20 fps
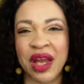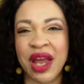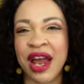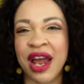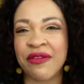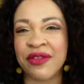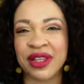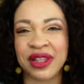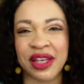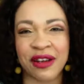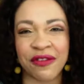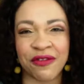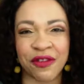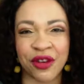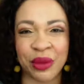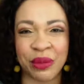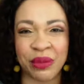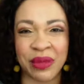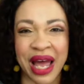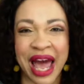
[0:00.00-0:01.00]
Everything
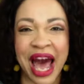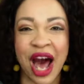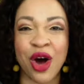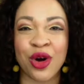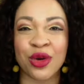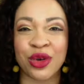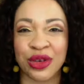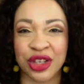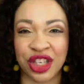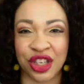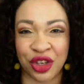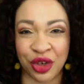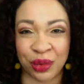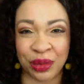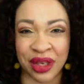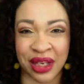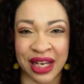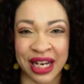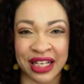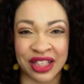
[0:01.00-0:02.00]
from how to
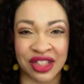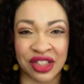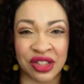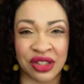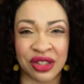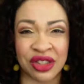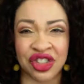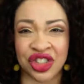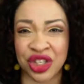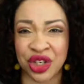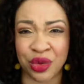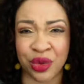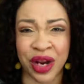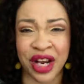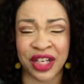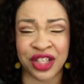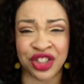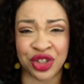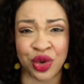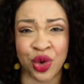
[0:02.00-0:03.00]
accumulate
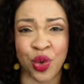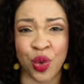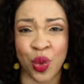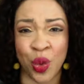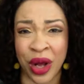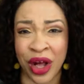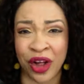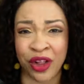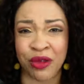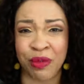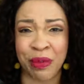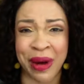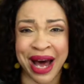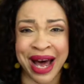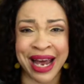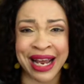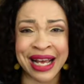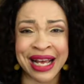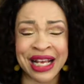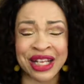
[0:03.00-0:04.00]
generational wealth
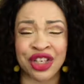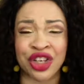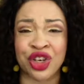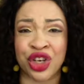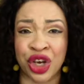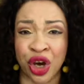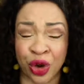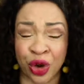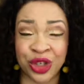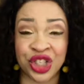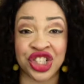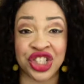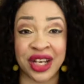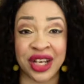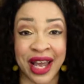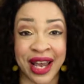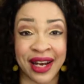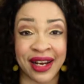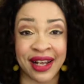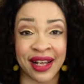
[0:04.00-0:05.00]
by
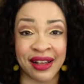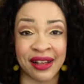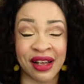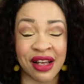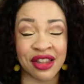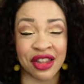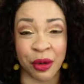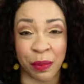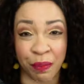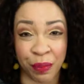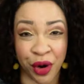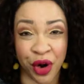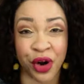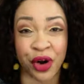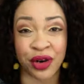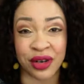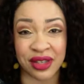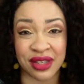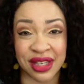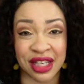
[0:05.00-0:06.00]
negotiating the
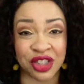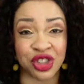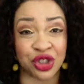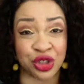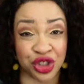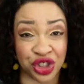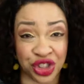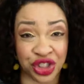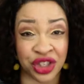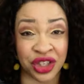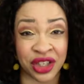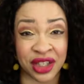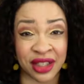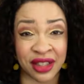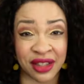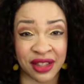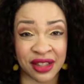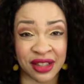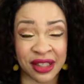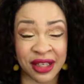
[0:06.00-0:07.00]
perks that you
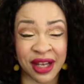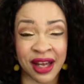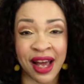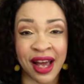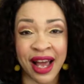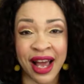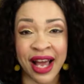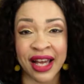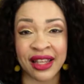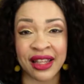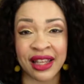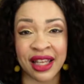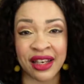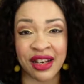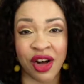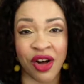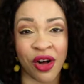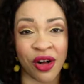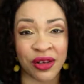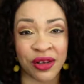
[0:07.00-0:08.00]
should, and
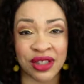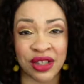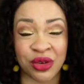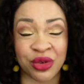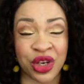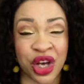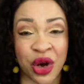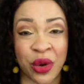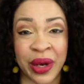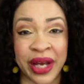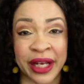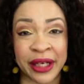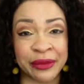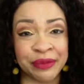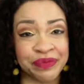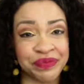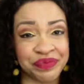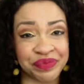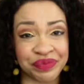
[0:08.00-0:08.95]
then also knowing